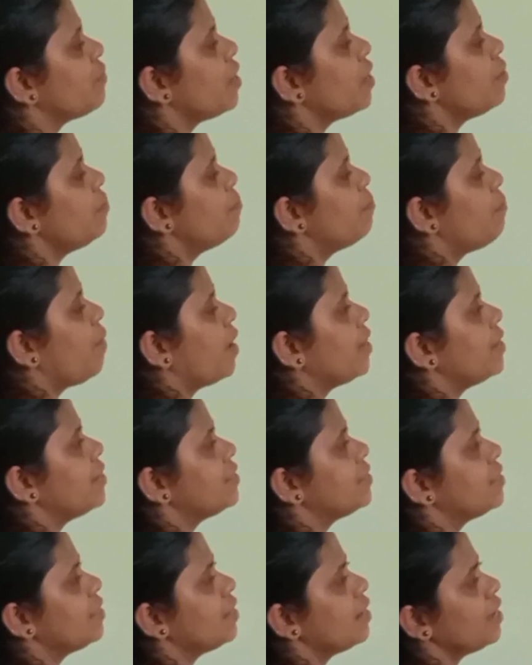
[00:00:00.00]
square
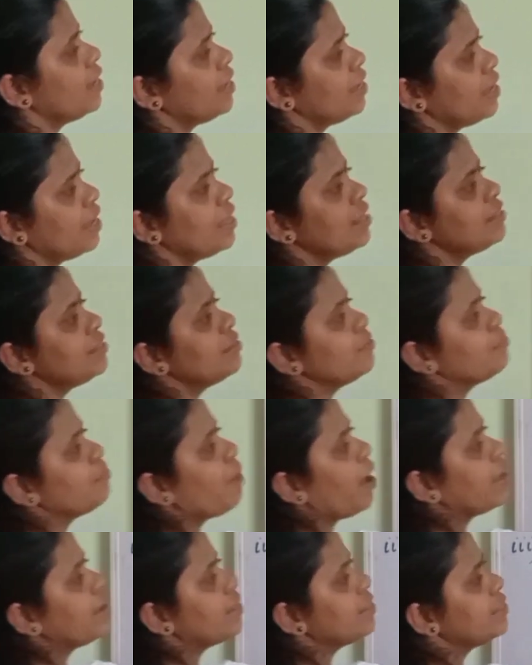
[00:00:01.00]
minus 3 is
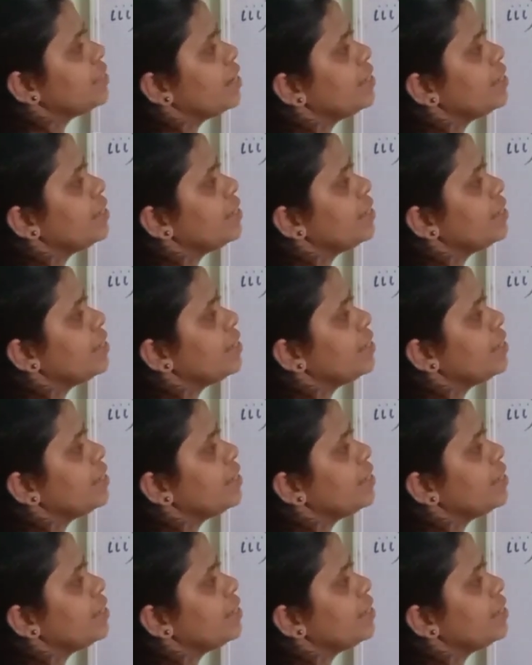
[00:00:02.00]
minus